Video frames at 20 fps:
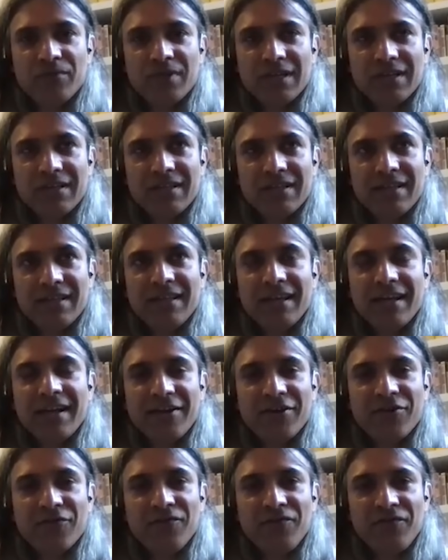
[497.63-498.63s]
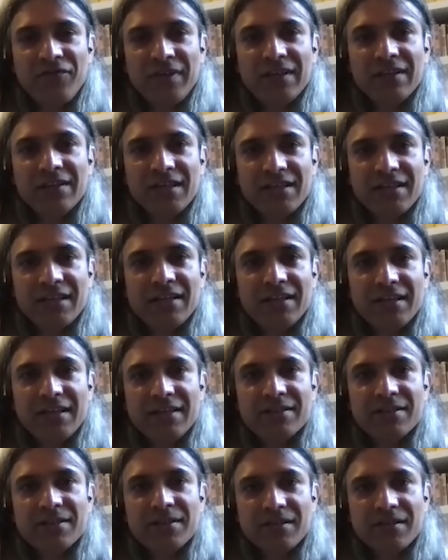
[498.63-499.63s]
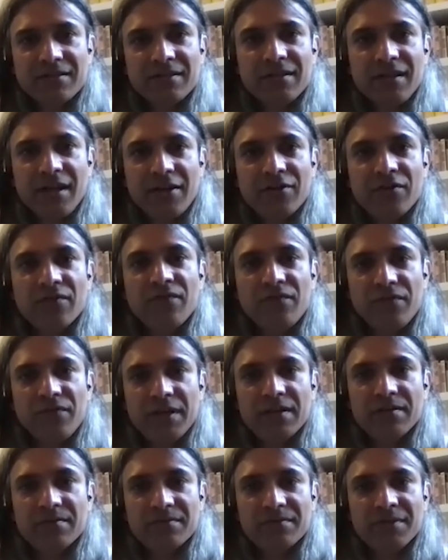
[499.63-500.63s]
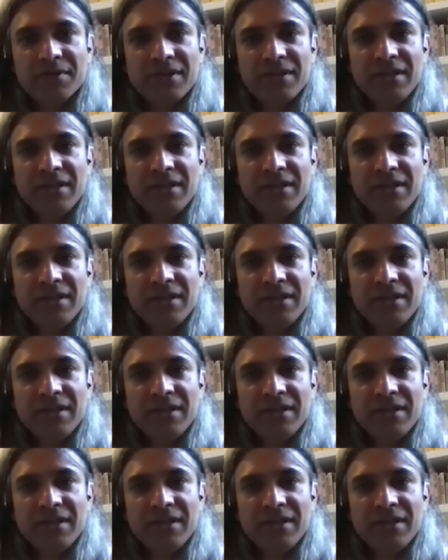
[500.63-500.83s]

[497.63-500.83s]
they kind of feel that they need certain kind of freedom.